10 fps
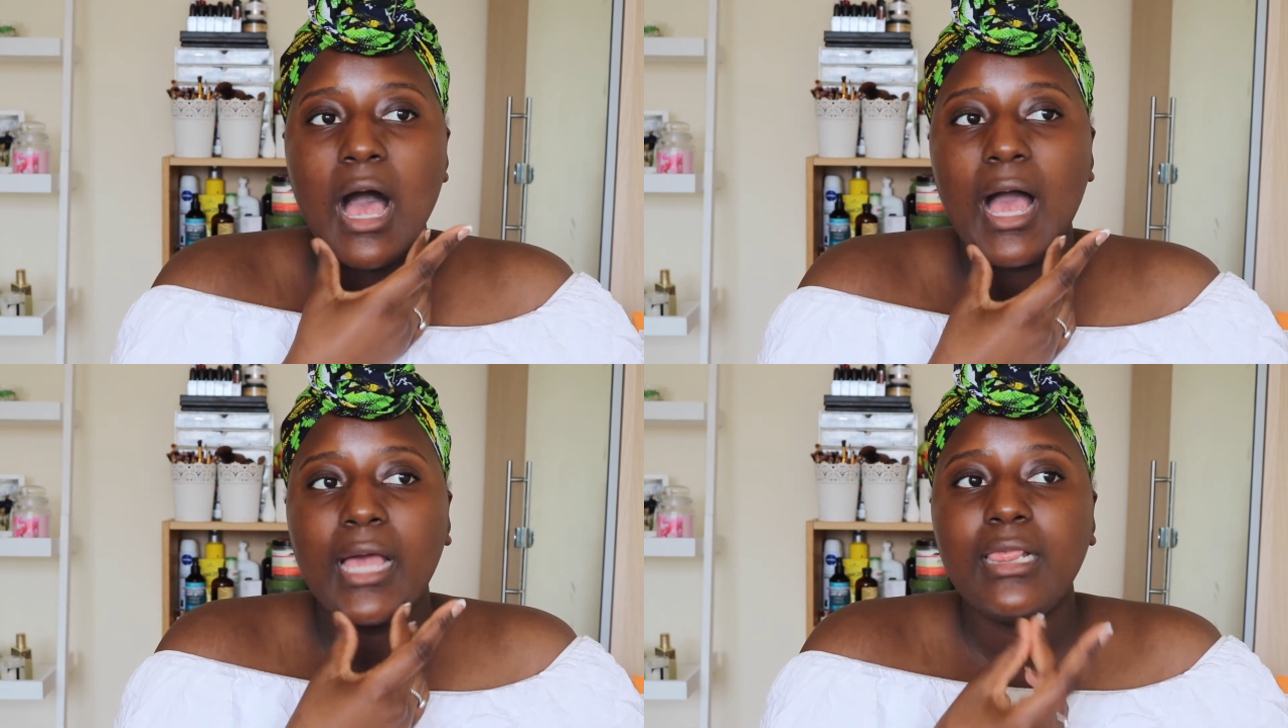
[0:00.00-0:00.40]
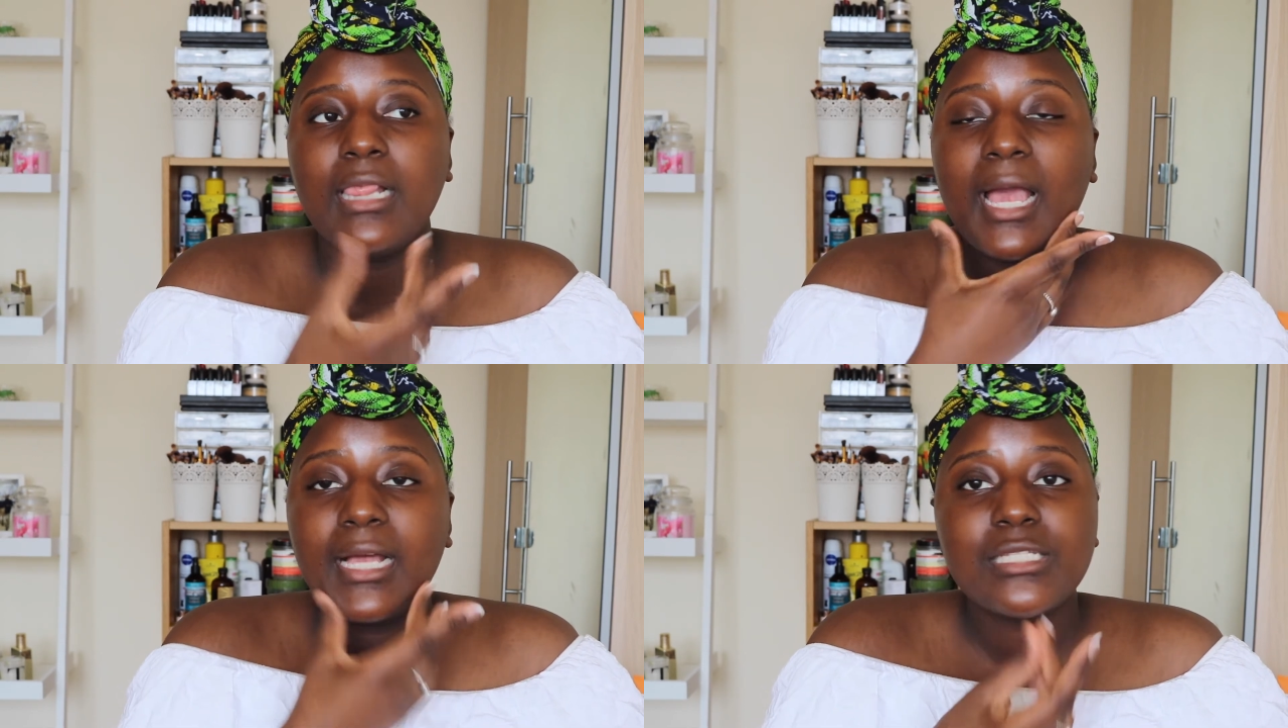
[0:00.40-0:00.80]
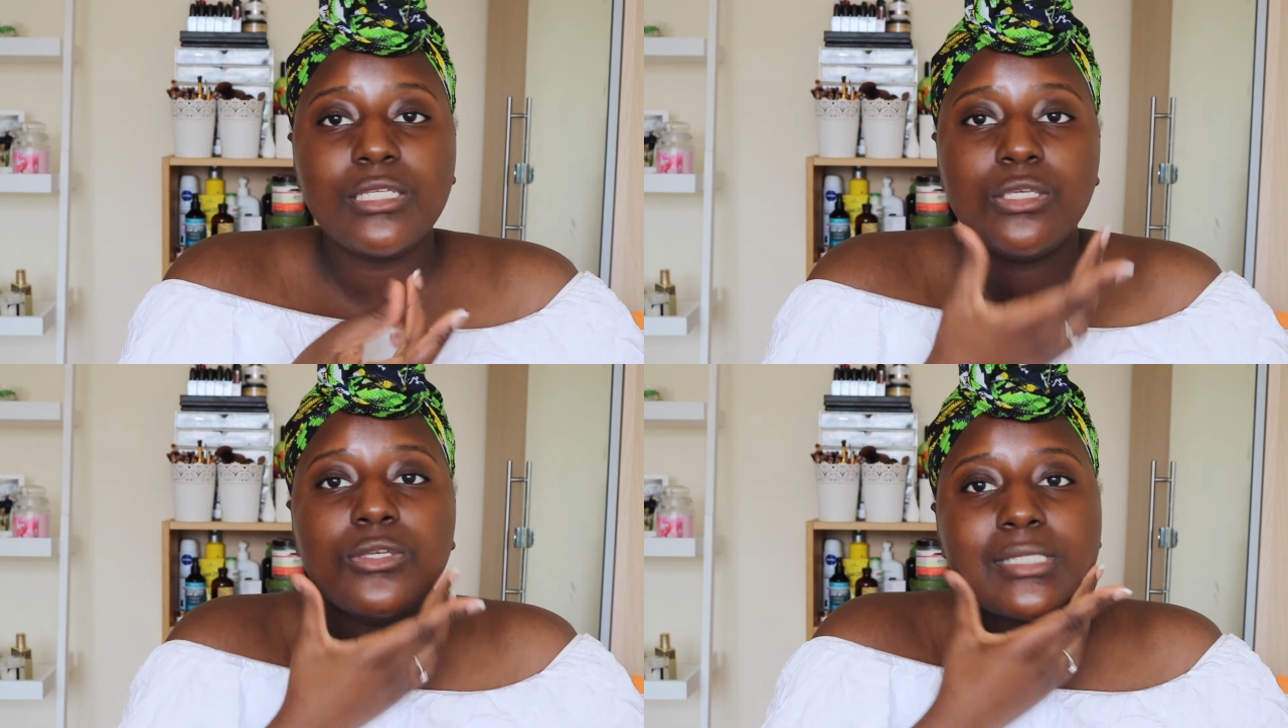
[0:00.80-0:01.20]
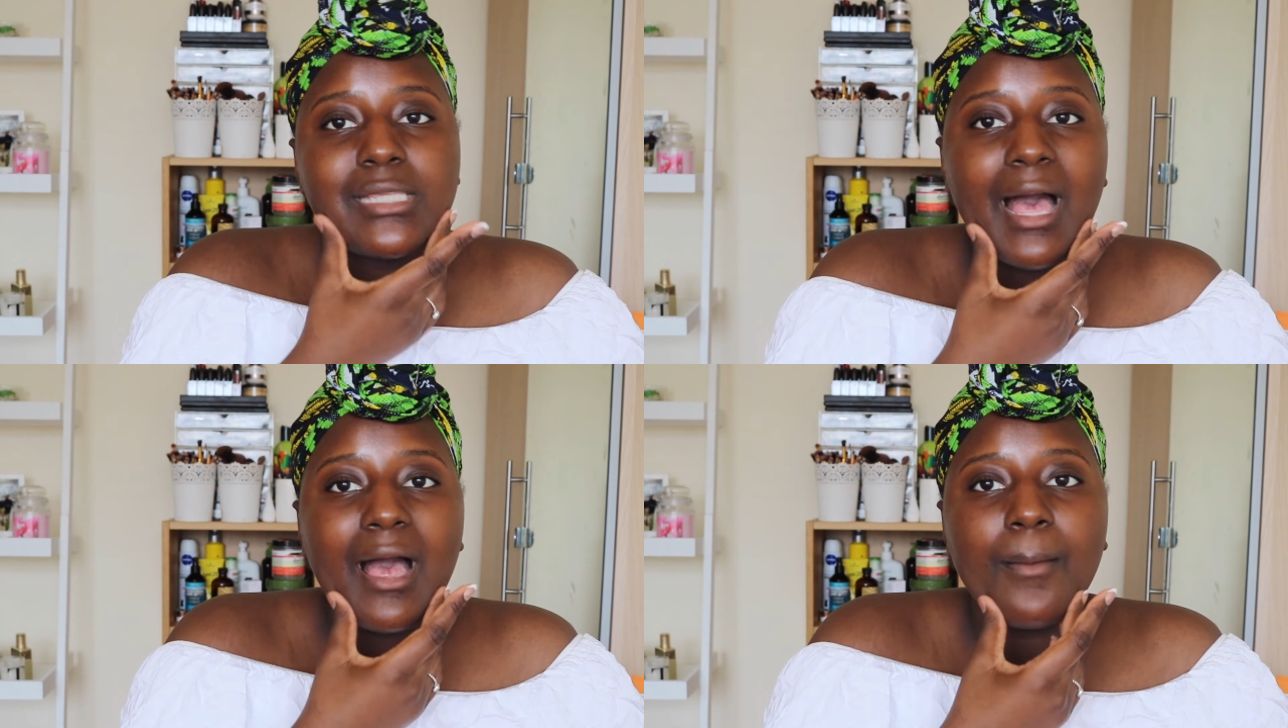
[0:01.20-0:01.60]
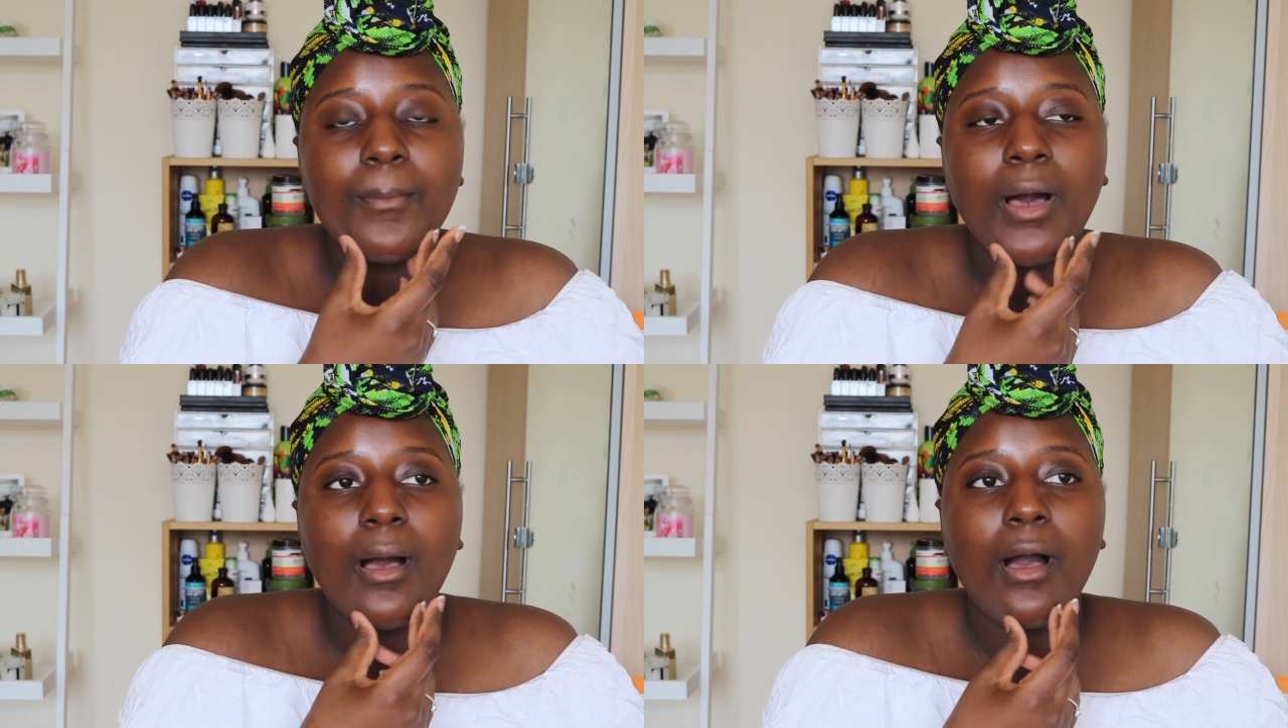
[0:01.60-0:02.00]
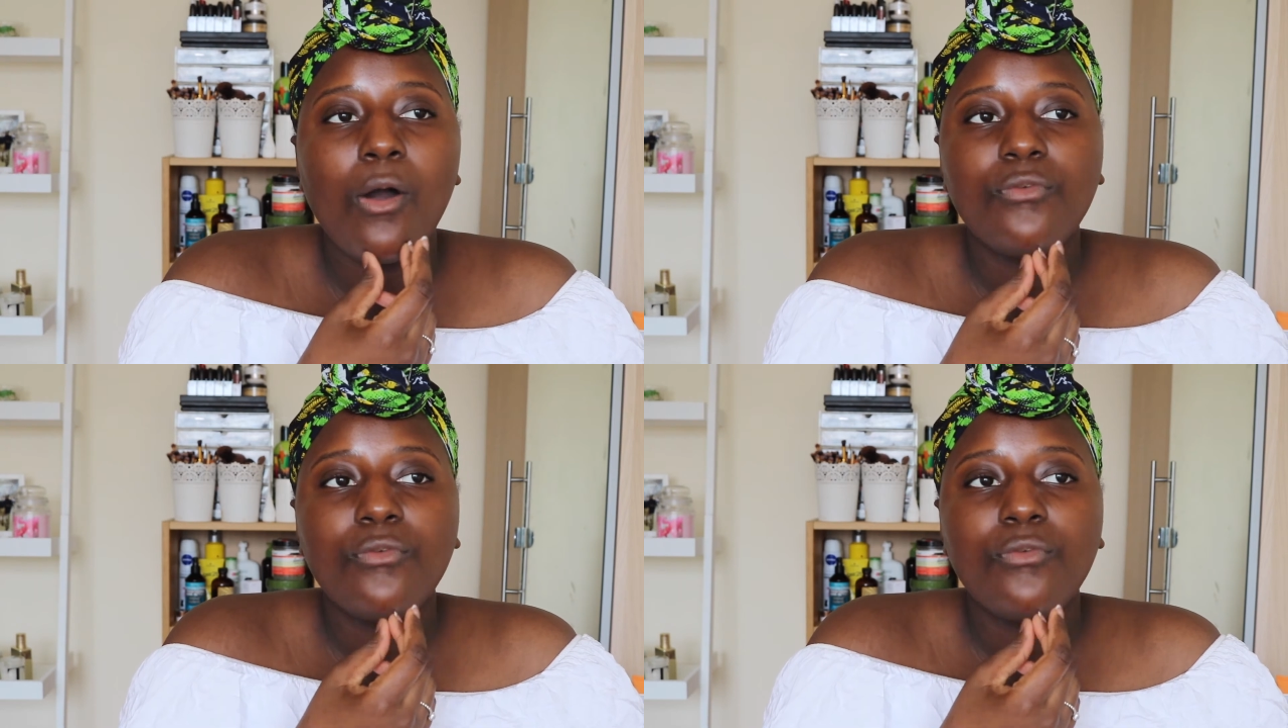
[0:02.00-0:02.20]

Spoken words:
I like to use that, but